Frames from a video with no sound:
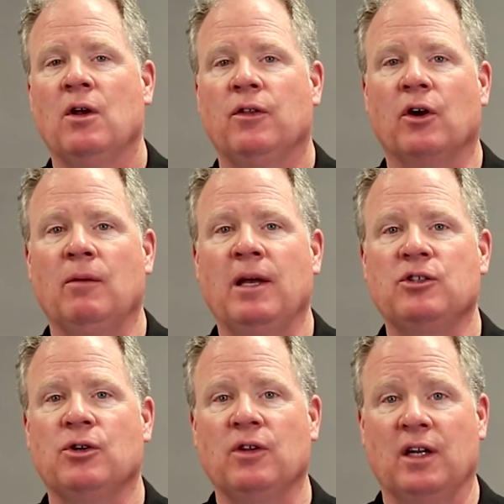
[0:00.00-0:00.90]
They're going to
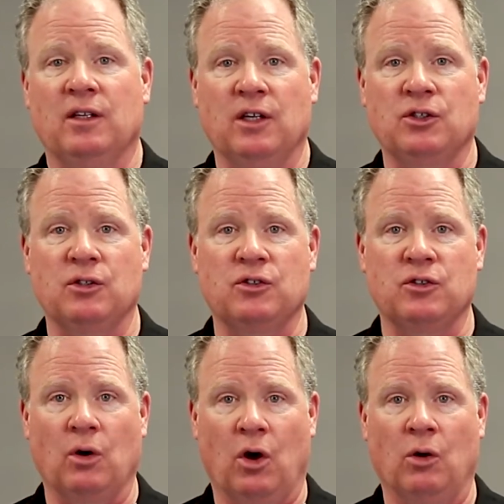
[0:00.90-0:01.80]
make sure that additions
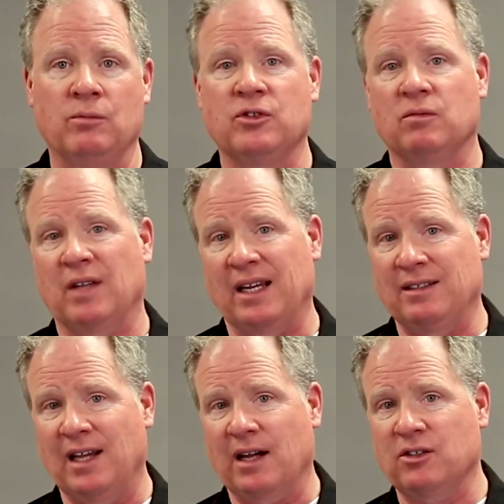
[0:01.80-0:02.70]
to homes
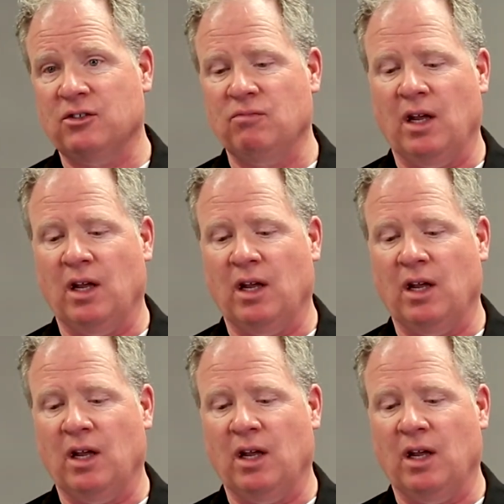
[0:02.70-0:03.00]
like decks